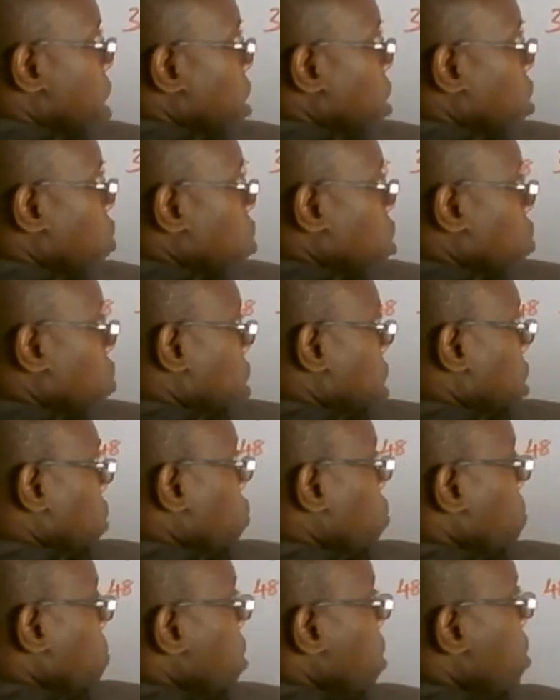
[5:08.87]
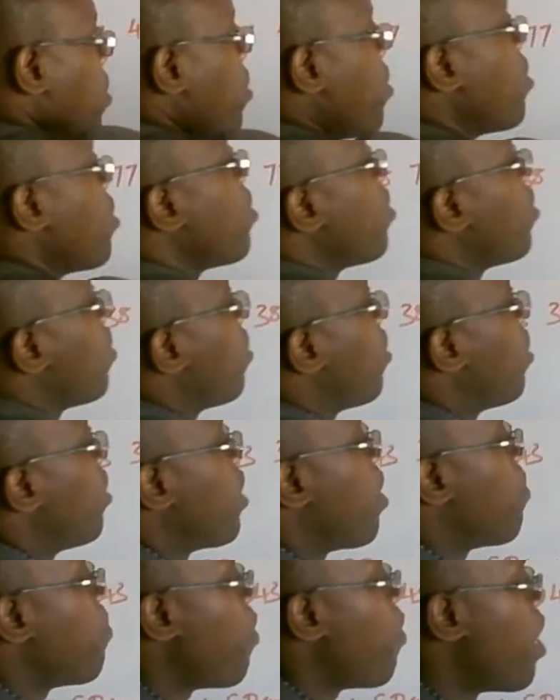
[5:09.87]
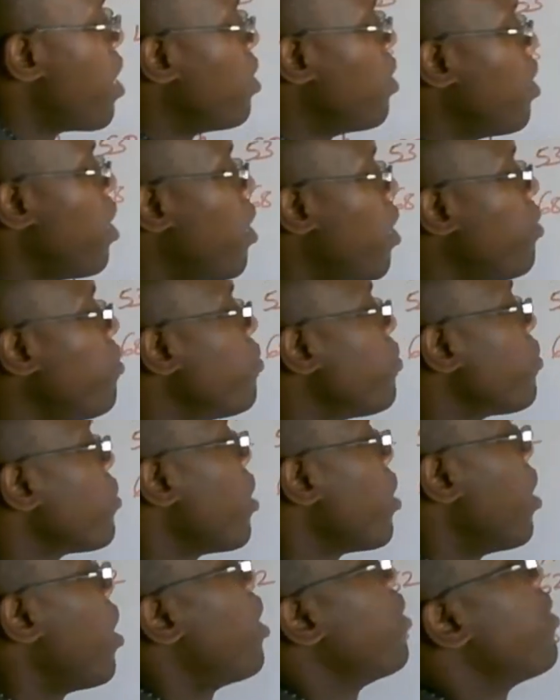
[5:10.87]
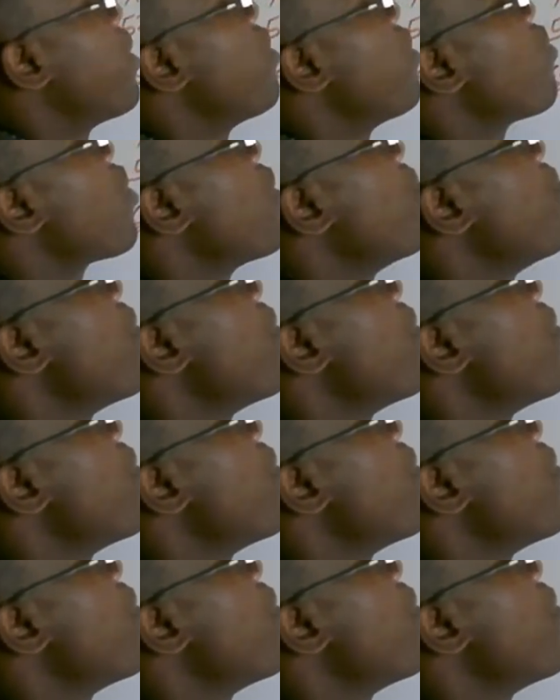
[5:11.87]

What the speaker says: So it's going to be number one there. And then you can be